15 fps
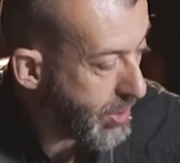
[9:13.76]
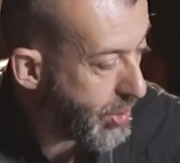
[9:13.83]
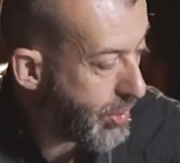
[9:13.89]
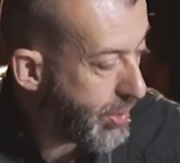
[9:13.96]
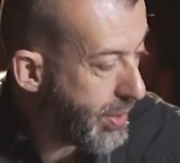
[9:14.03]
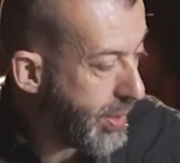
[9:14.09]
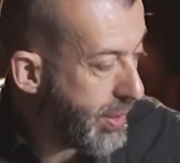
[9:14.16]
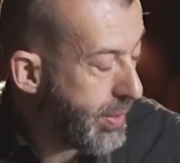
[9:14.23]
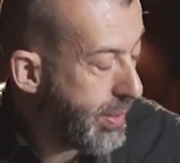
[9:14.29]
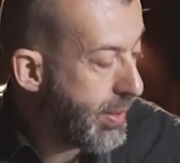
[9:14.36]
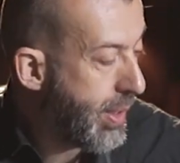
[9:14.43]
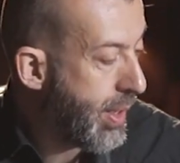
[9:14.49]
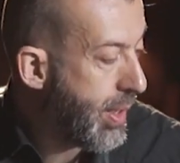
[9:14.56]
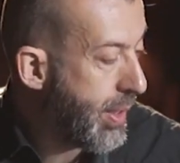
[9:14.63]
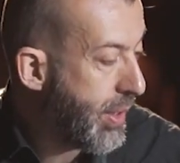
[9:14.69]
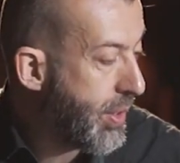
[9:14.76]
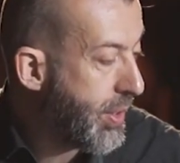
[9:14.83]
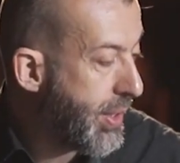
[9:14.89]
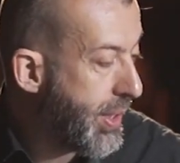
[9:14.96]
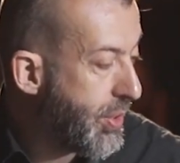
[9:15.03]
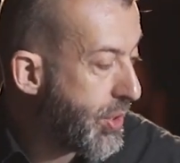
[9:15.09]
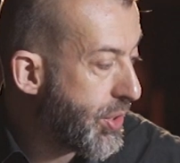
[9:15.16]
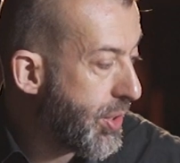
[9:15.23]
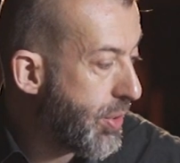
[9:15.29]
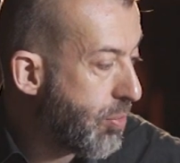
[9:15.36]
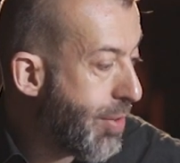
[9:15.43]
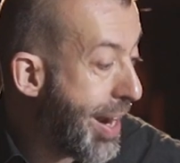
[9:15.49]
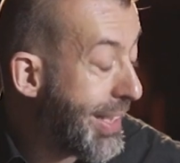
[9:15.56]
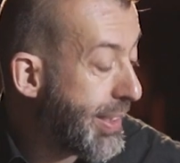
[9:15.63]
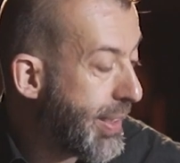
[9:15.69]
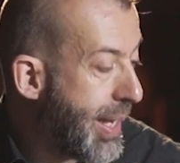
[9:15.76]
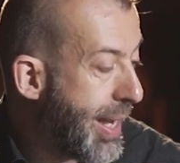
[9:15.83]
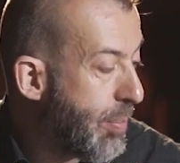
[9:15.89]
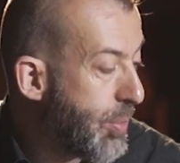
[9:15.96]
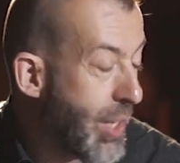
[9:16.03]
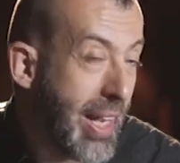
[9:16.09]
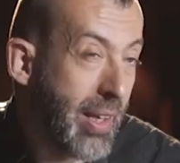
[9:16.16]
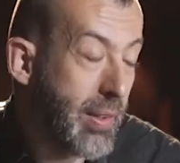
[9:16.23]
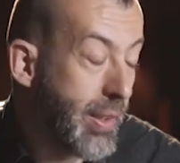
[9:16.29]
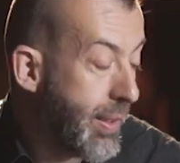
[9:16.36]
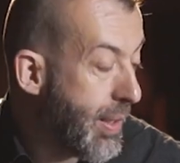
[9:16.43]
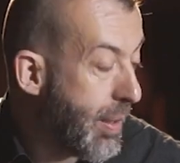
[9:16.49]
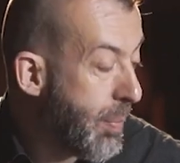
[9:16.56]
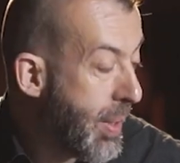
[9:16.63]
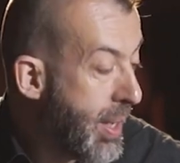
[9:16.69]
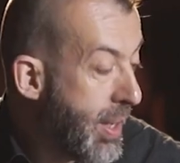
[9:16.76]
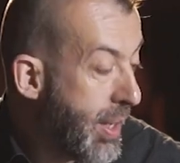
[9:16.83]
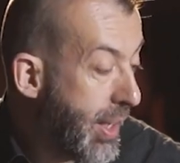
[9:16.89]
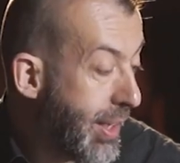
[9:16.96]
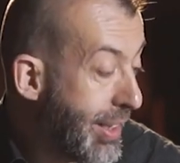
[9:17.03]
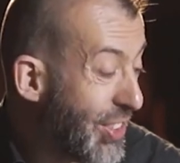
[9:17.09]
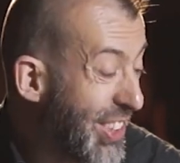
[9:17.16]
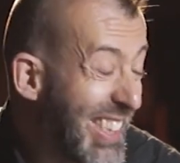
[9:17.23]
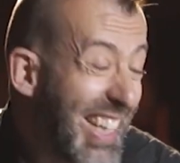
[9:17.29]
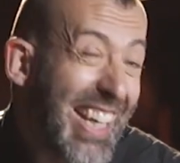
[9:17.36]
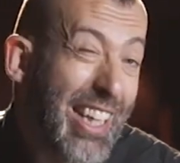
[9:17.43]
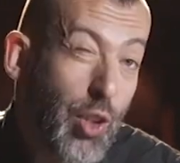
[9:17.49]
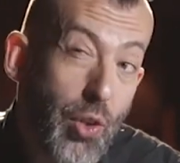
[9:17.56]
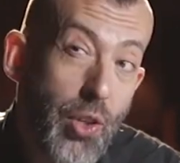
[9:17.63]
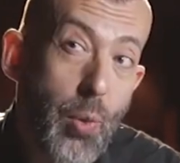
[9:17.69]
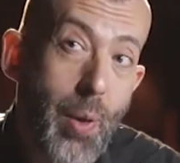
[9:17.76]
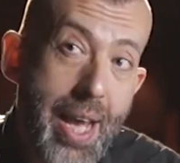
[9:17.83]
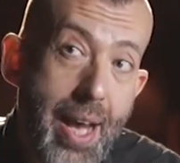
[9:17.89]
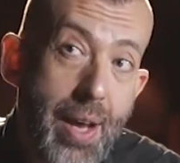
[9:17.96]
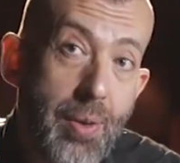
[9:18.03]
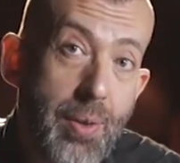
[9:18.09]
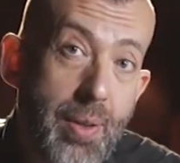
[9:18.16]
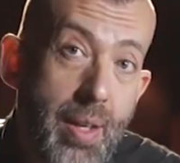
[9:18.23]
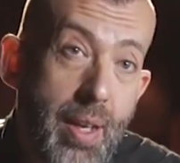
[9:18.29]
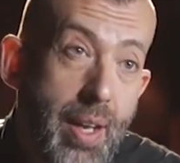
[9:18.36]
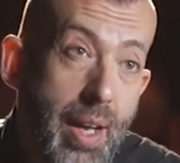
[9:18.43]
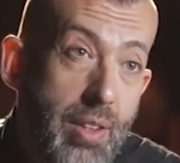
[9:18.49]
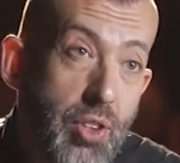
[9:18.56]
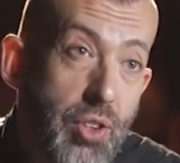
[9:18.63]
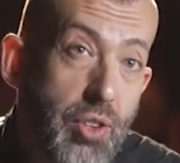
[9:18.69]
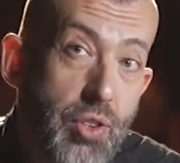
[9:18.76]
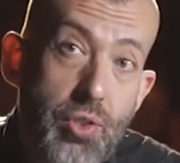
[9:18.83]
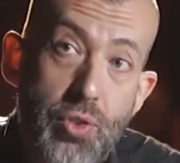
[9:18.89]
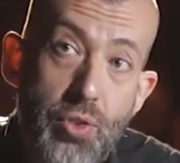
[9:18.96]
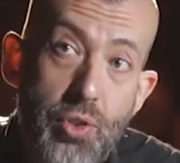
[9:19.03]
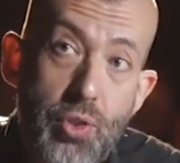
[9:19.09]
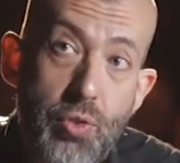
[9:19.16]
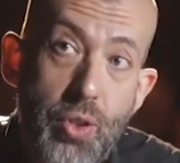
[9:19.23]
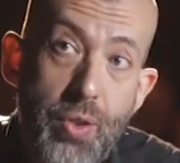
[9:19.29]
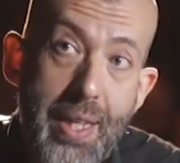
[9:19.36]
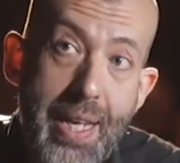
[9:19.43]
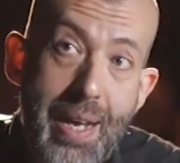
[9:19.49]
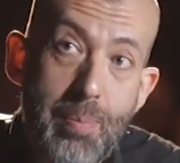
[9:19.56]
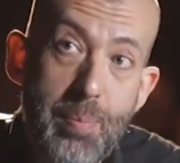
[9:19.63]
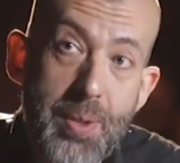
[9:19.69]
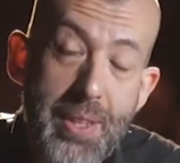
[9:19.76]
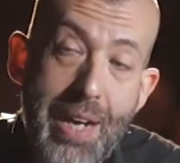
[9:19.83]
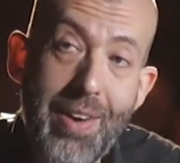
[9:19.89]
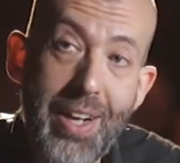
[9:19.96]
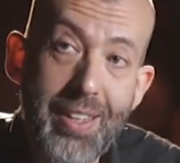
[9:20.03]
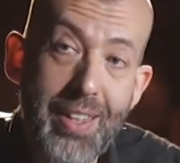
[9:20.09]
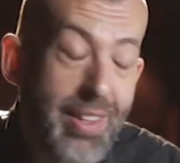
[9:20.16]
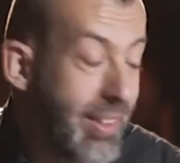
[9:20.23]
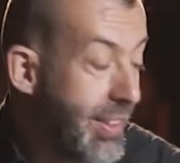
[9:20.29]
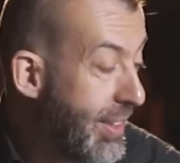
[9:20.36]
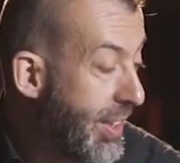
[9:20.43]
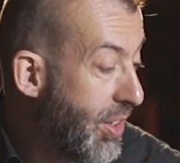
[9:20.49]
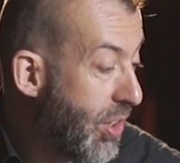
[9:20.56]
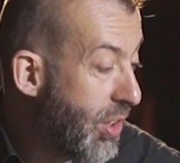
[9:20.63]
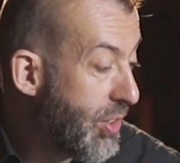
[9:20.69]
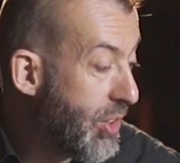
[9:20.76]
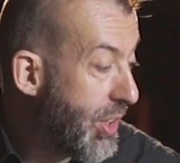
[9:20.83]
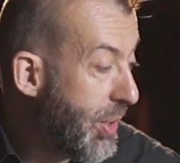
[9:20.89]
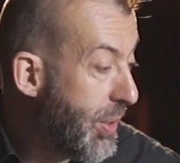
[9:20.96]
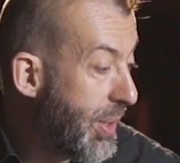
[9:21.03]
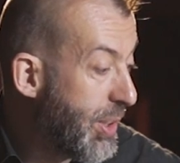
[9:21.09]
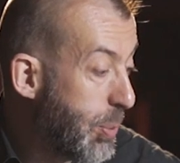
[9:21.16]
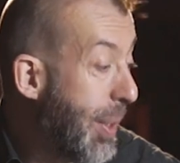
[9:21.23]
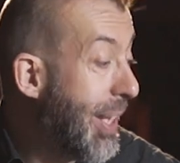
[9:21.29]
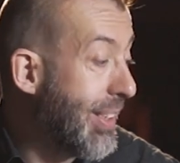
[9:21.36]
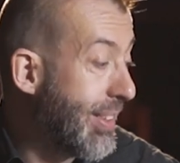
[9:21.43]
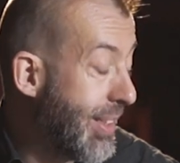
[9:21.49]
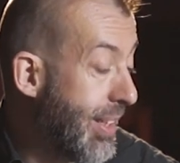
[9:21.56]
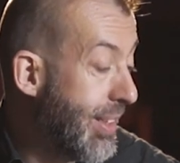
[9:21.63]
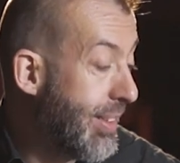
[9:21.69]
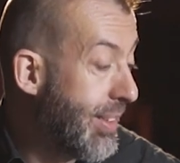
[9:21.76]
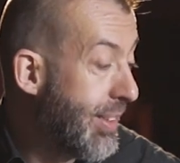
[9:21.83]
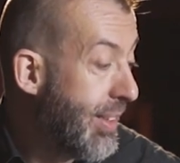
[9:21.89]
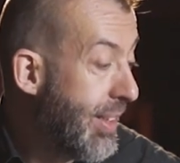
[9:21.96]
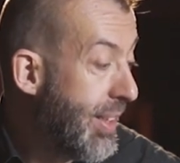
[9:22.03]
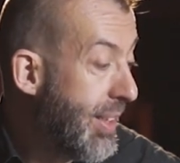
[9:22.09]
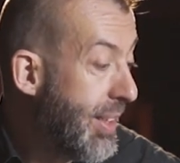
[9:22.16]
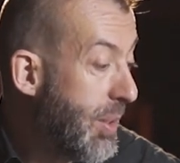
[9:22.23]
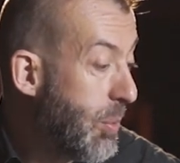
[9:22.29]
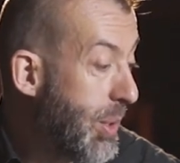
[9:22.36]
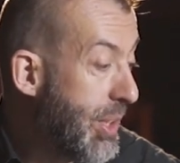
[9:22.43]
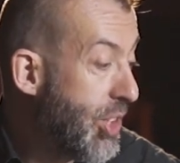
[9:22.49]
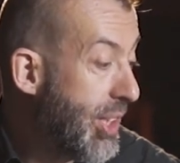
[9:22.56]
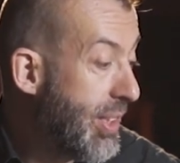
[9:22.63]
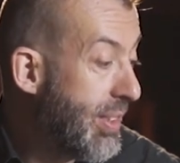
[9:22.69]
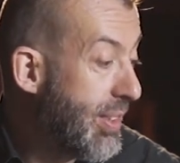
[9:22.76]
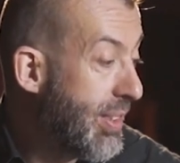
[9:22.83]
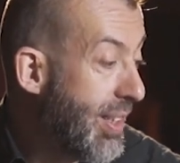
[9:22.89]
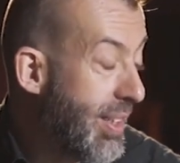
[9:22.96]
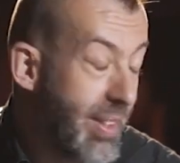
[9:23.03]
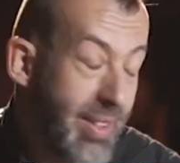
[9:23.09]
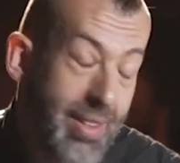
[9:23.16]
which you can use to raise the amp, to angle it up. You can actually take it all the way out and just screw the amp directly onto a speaker stand, which is